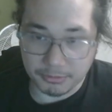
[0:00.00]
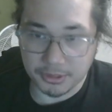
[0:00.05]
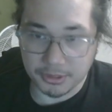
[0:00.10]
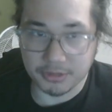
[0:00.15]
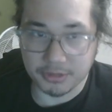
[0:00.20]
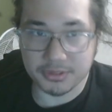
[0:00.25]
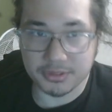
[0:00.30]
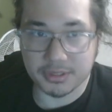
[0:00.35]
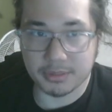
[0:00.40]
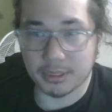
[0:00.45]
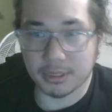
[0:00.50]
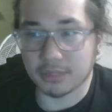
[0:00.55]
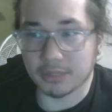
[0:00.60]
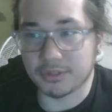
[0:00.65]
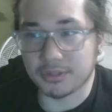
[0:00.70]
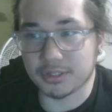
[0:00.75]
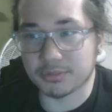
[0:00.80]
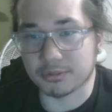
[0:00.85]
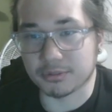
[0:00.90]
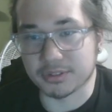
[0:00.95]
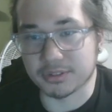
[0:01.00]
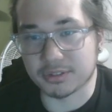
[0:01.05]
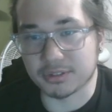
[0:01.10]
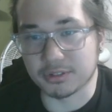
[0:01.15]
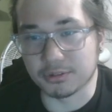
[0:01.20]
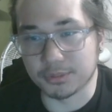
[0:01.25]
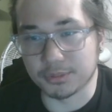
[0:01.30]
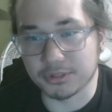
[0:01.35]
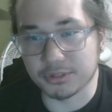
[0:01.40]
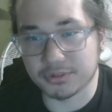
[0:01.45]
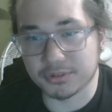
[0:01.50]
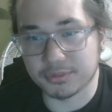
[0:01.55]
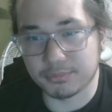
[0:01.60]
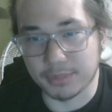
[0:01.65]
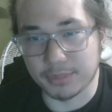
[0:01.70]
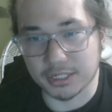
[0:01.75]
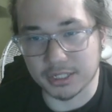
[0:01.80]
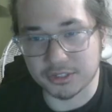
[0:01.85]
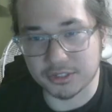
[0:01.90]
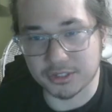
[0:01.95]
goes into battle phase, we're going to Snopios,
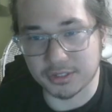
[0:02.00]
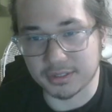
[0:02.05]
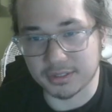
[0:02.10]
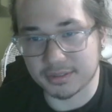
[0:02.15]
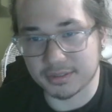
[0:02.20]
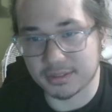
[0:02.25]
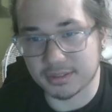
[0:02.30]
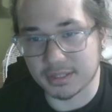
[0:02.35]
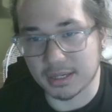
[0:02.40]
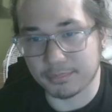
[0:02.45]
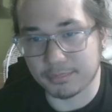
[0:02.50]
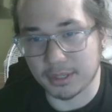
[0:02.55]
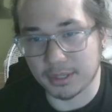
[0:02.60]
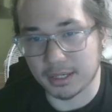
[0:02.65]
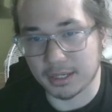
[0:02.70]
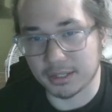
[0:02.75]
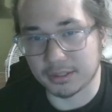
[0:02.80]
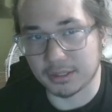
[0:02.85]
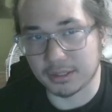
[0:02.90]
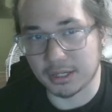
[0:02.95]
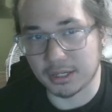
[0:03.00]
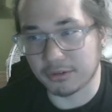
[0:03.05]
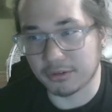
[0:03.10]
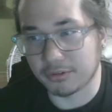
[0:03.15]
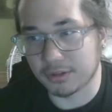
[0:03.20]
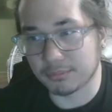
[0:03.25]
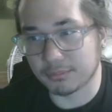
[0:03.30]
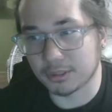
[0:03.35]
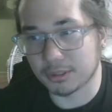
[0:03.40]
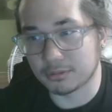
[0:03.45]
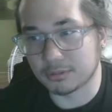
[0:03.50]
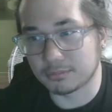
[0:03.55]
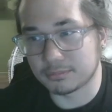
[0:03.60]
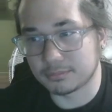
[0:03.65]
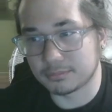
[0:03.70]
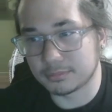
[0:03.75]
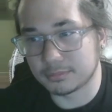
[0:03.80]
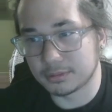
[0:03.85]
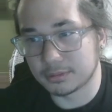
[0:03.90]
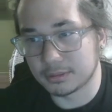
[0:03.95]
banishing the Zep and the Area Impo.
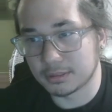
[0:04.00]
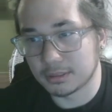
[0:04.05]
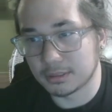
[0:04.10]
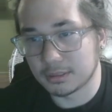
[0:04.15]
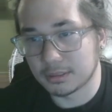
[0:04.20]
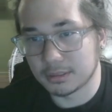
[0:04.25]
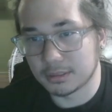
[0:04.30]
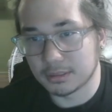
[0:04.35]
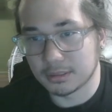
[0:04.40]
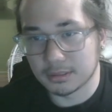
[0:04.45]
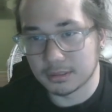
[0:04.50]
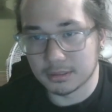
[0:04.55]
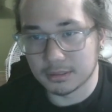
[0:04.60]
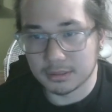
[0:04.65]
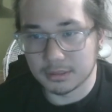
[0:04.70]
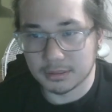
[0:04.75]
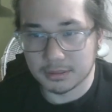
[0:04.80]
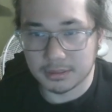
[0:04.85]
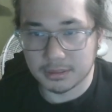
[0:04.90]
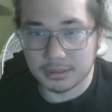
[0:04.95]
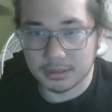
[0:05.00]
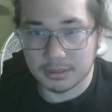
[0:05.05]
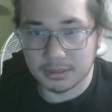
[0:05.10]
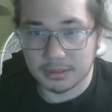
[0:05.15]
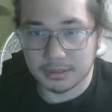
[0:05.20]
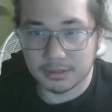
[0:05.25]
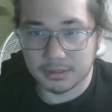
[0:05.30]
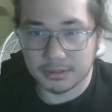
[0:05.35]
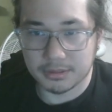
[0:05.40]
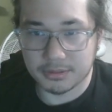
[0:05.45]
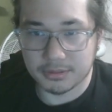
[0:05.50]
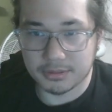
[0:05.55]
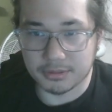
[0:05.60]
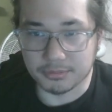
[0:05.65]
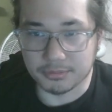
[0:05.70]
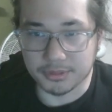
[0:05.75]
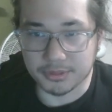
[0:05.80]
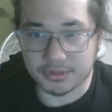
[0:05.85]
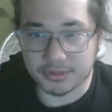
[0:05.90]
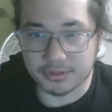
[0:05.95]

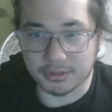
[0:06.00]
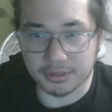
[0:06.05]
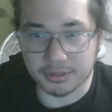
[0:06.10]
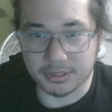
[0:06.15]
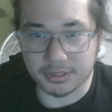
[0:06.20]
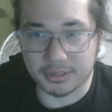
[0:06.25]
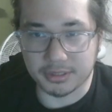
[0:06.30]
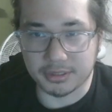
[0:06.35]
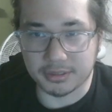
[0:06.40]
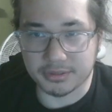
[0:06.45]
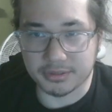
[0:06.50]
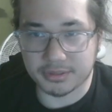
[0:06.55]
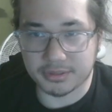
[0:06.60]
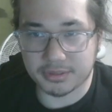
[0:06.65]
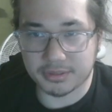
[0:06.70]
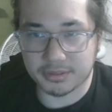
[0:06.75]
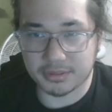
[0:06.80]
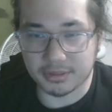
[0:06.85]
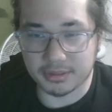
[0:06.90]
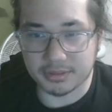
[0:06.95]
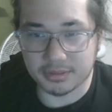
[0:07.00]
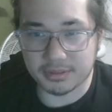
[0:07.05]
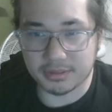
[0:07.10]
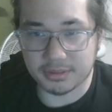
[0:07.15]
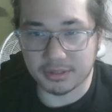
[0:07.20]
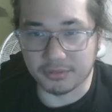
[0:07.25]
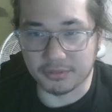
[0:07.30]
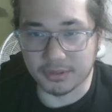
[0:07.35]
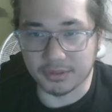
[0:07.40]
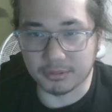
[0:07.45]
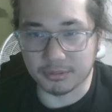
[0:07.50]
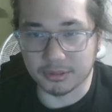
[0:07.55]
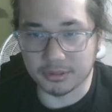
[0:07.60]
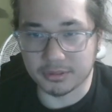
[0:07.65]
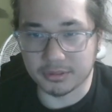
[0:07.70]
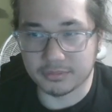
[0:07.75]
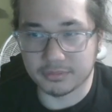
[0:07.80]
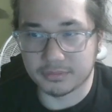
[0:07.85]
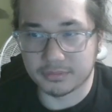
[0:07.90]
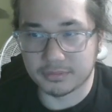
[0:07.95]
Snopios targeting itself, I
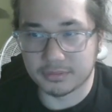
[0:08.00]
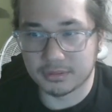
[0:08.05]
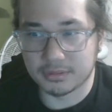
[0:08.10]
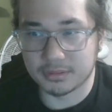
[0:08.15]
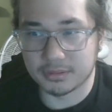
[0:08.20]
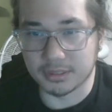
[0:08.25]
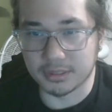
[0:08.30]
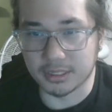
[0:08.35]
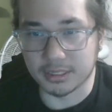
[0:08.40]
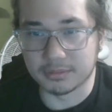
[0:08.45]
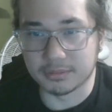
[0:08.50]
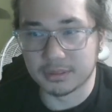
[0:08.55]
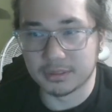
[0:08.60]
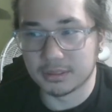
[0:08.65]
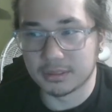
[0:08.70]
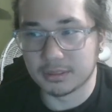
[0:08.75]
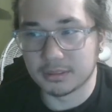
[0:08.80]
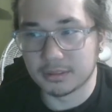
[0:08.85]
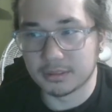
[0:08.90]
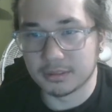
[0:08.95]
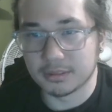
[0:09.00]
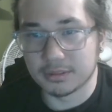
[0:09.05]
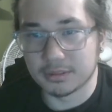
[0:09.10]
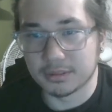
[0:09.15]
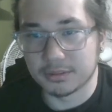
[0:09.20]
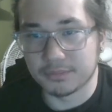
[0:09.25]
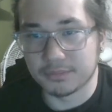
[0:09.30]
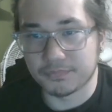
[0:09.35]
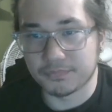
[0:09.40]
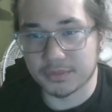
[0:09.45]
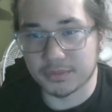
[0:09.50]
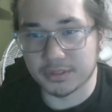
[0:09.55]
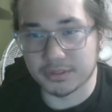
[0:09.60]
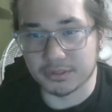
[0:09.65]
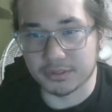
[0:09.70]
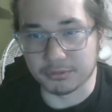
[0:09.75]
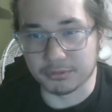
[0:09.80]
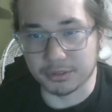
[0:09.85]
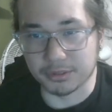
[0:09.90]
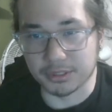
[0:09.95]
believe. Yeah.
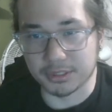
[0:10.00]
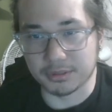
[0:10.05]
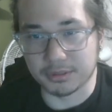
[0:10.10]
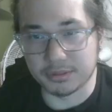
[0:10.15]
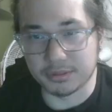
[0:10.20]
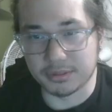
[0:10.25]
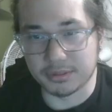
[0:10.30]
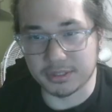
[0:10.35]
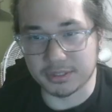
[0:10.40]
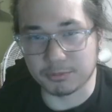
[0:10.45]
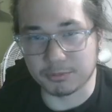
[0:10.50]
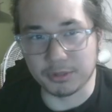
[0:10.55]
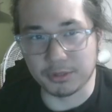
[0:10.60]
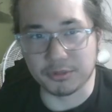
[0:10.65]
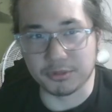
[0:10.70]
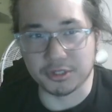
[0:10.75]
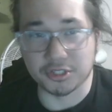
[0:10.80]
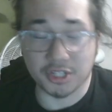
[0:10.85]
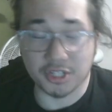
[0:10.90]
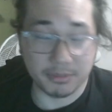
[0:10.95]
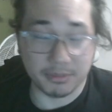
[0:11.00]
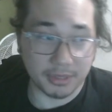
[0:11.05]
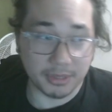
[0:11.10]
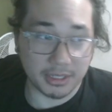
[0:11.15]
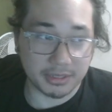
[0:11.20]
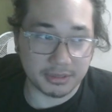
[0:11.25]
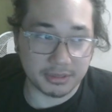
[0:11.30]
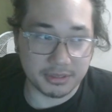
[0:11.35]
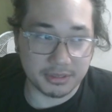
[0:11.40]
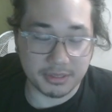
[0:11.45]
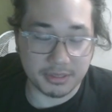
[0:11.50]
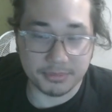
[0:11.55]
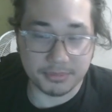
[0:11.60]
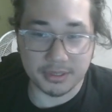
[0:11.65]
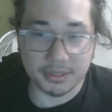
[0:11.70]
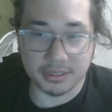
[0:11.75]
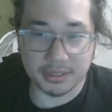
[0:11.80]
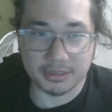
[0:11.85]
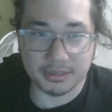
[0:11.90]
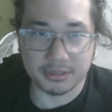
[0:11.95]
So we're going to, this way we could chain block the Deep
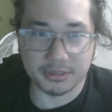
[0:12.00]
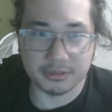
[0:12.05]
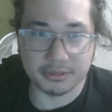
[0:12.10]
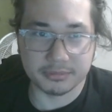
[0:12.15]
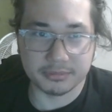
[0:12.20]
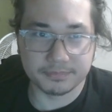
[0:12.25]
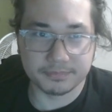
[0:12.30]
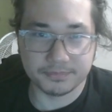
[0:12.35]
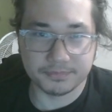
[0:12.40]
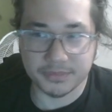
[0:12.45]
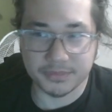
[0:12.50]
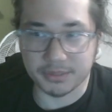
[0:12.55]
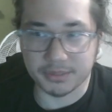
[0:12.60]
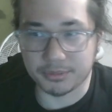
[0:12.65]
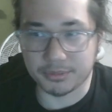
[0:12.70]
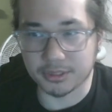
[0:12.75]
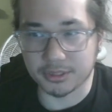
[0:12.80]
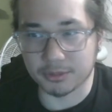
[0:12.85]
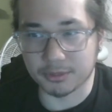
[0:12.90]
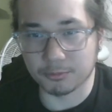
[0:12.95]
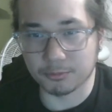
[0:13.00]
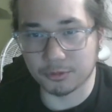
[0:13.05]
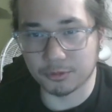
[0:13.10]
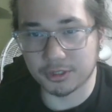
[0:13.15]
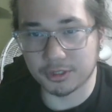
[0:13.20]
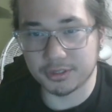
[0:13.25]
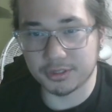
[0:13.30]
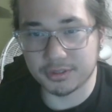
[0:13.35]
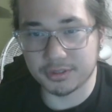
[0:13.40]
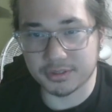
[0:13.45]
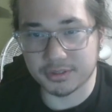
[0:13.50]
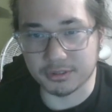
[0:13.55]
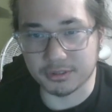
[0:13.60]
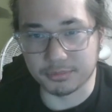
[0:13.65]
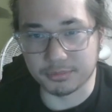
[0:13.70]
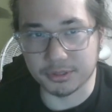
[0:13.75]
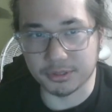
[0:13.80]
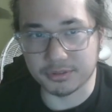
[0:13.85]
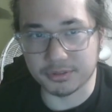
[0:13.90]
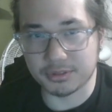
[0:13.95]
Beyond here. Deep Beyond 1,
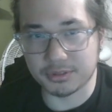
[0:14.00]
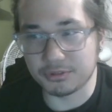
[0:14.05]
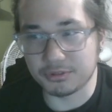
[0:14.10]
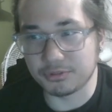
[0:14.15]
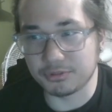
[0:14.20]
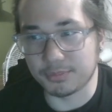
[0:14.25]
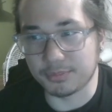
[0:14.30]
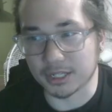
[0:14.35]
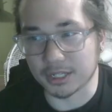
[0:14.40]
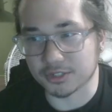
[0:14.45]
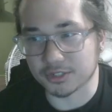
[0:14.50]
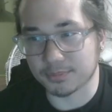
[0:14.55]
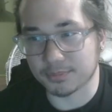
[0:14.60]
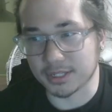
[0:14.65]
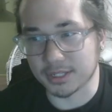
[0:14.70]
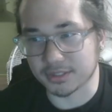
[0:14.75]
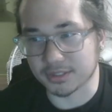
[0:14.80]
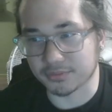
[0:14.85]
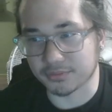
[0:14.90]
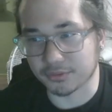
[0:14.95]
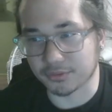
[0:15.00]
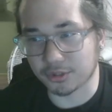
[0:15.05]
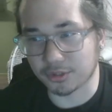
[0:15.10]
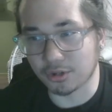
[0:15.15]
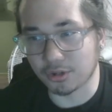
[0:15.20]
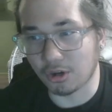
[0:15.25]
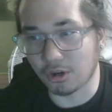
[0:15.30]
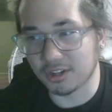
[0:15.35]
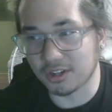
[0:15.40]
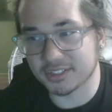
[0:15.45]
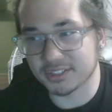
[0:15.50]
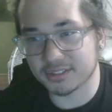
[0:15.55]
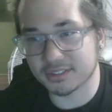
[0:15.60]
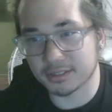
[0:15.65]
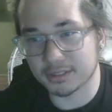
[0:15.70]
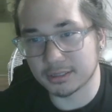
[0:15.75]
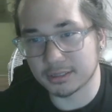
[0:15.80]
Snopios 2, banish Paces for cost.